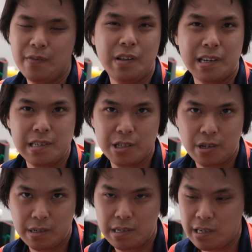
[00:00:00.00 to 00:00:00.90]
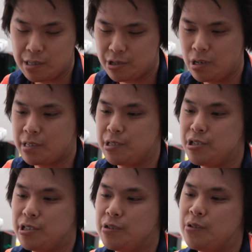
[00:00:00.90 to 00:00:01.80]
kind of like a
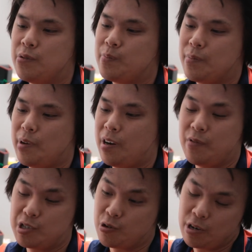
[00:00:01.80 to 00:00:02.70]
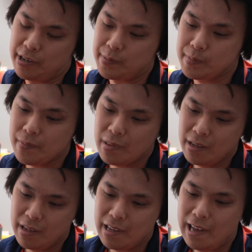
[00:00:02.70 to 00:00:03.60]
deconstructed shoe of a Jordan,
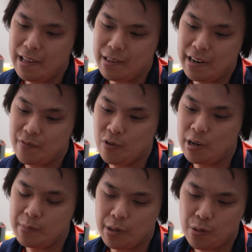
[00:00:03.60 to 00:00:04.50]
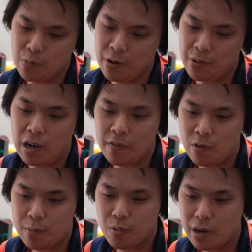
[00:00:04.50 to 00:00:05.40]
and then for him to throw the
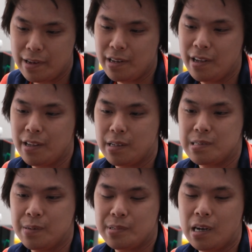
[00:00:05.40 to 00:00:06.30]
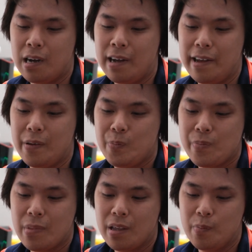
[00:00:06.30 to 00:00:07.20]
off-white branding, the zip tie.
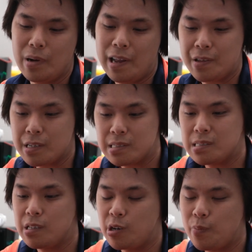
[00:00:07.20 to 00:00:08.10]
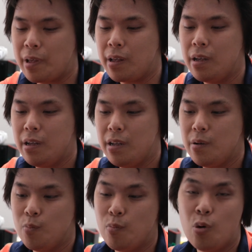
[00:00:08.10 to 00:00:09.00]
But I think this is a little bit
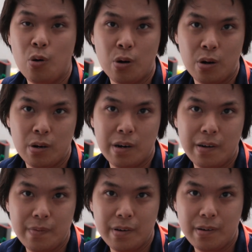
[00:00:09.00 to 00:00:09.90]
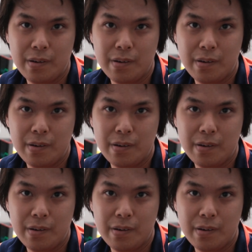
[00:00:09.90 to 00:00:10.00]
more